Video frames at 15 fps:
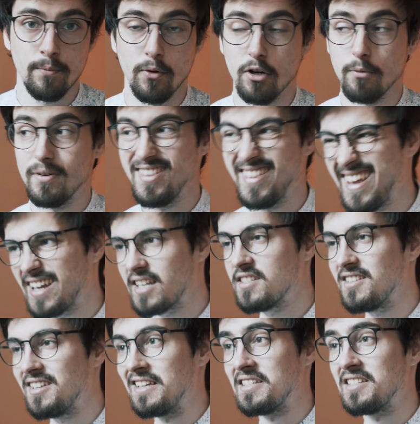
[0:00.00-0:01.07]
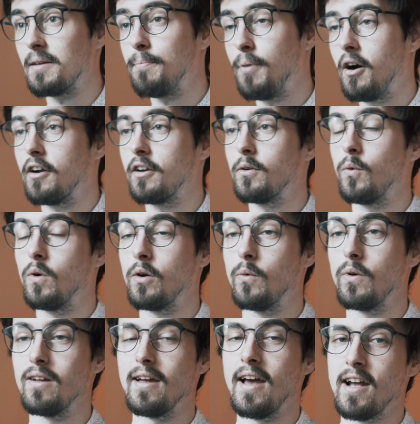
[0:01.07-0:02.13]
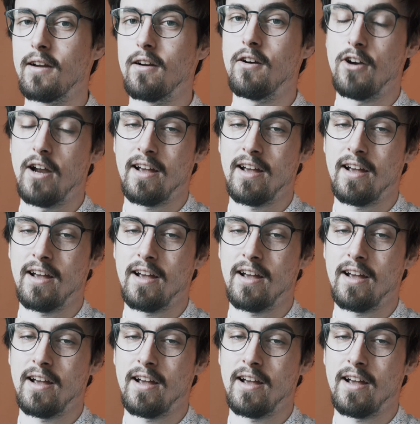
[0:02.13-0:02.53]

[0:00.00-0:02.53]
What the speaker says: part, but next is the part where we are